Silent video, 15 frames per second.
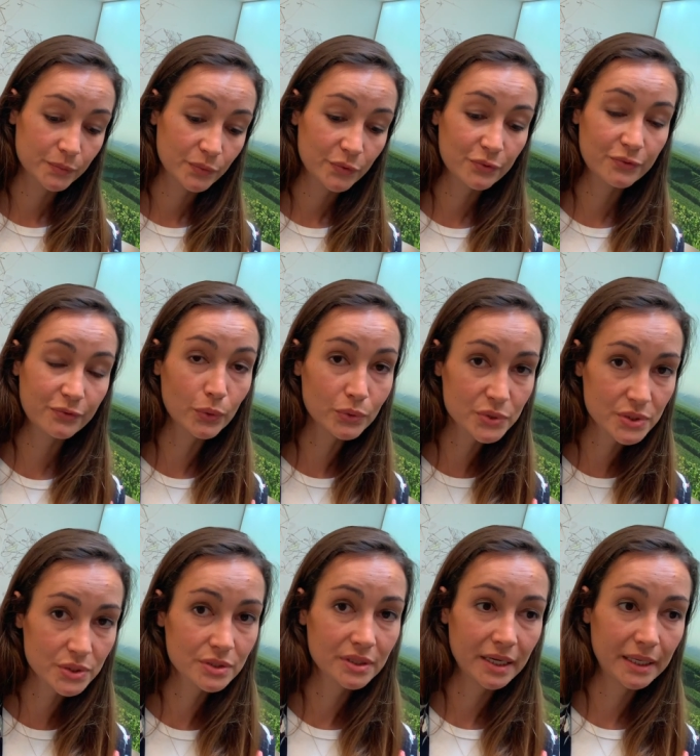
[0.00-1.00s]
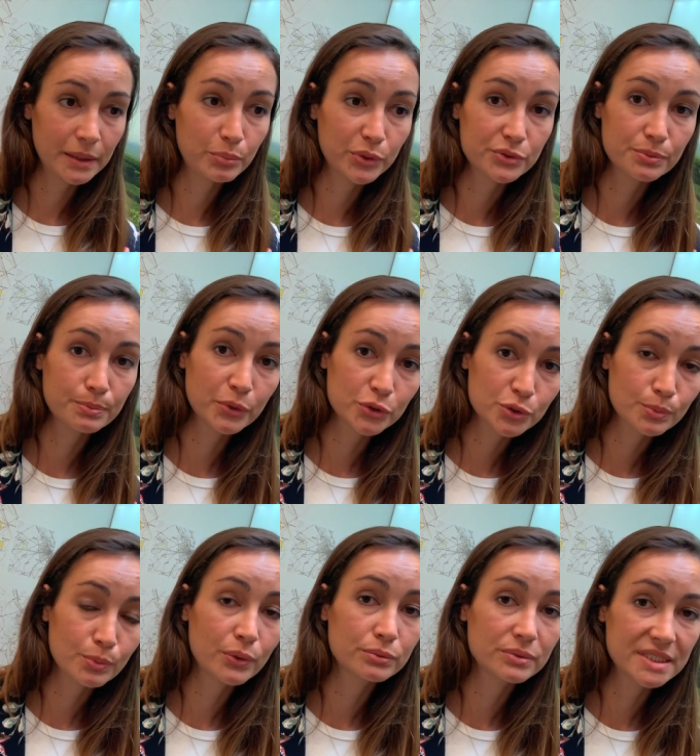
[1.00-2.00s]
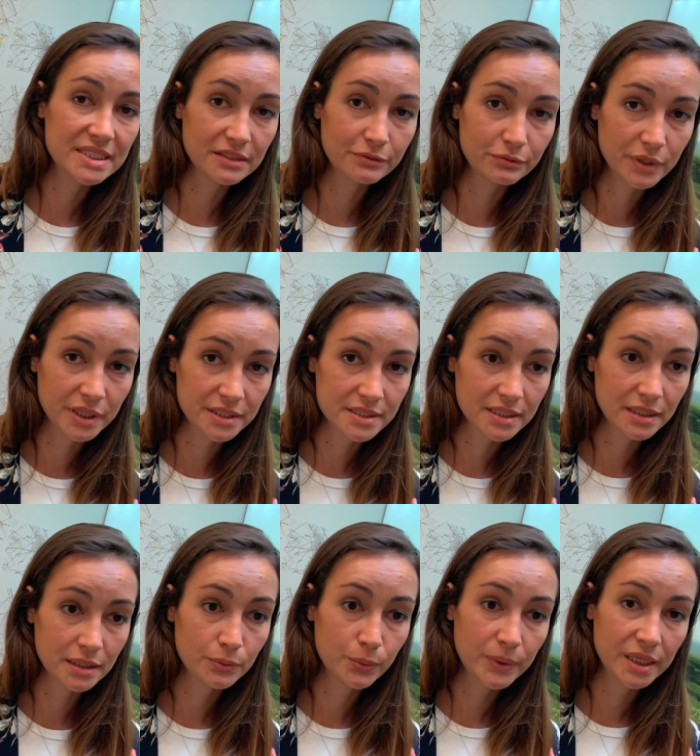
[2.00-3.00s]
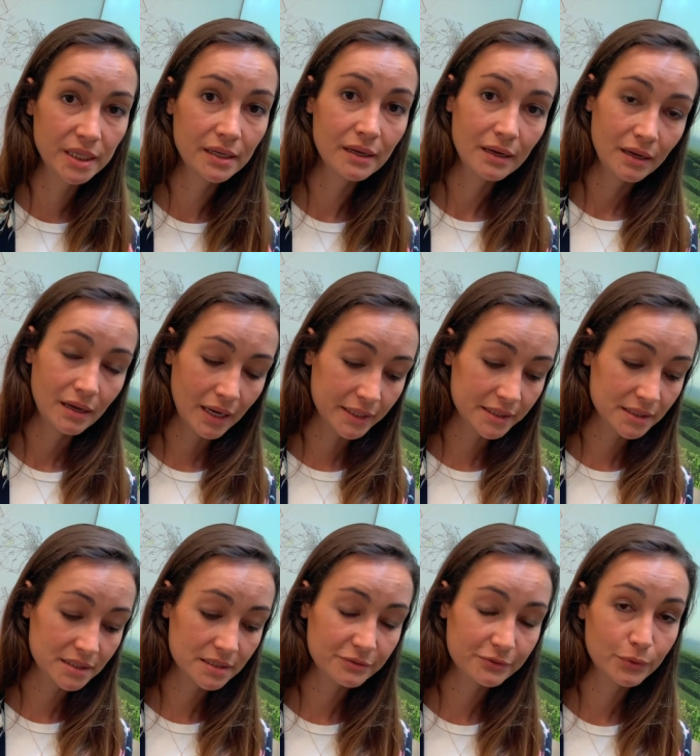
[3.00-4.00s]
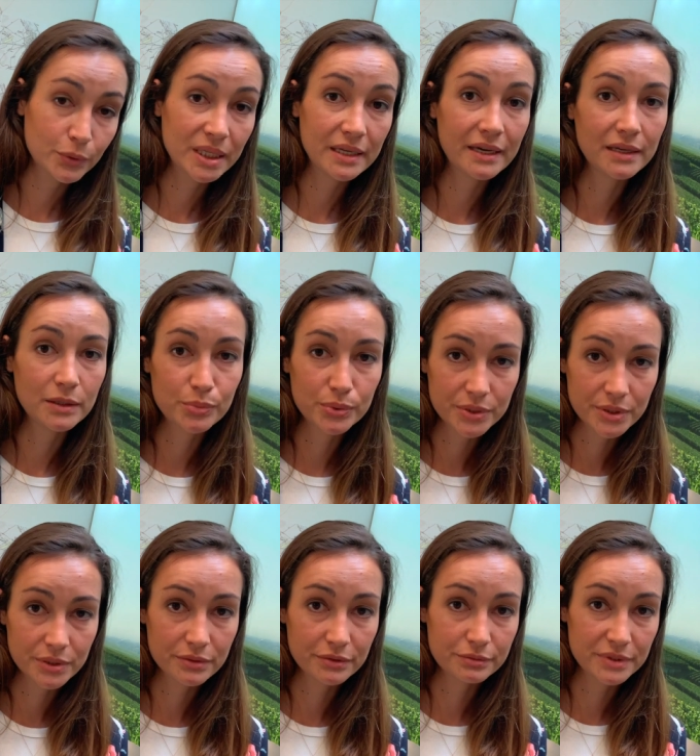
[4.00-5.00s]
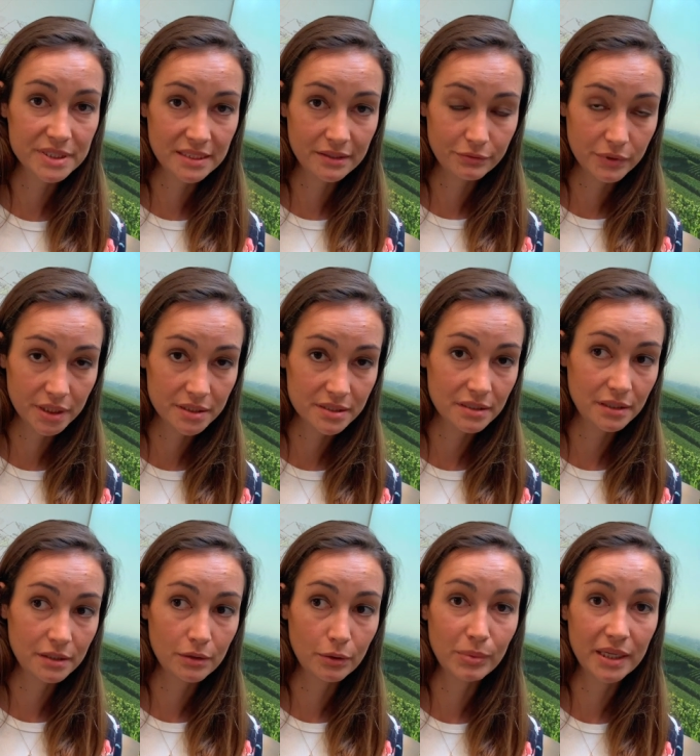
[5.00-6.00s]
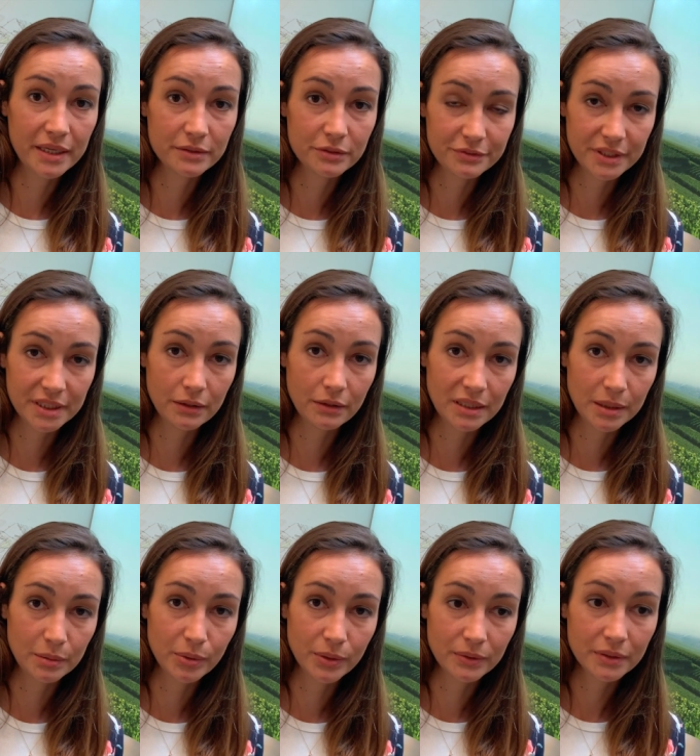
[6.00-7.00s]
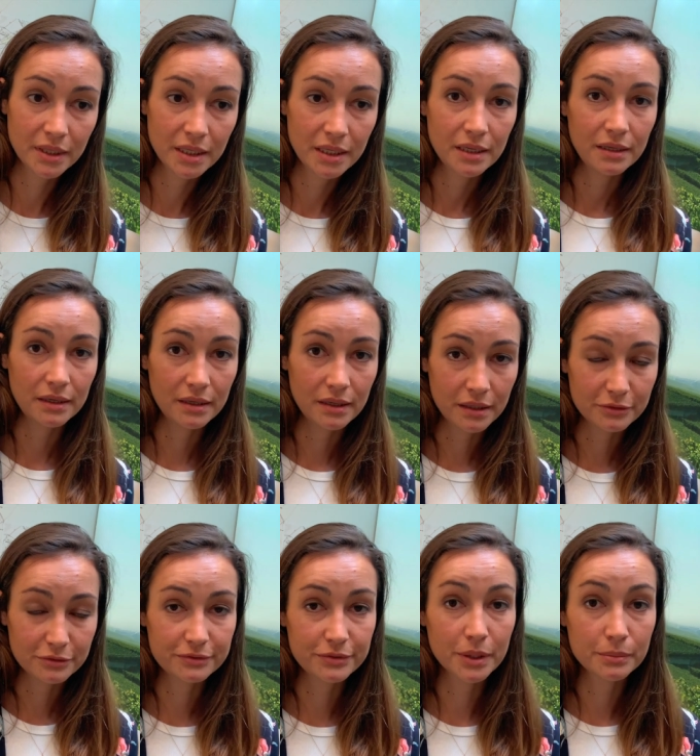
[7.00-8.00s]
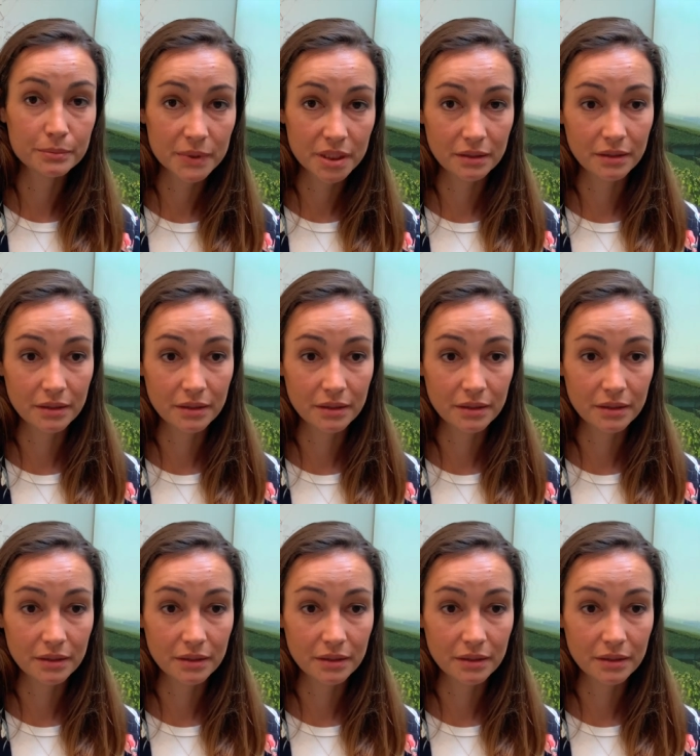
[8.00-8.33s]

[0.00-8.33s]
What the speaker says: force and put much more reserve wines, and we added 48% of reserve wines in our blend of yellow label from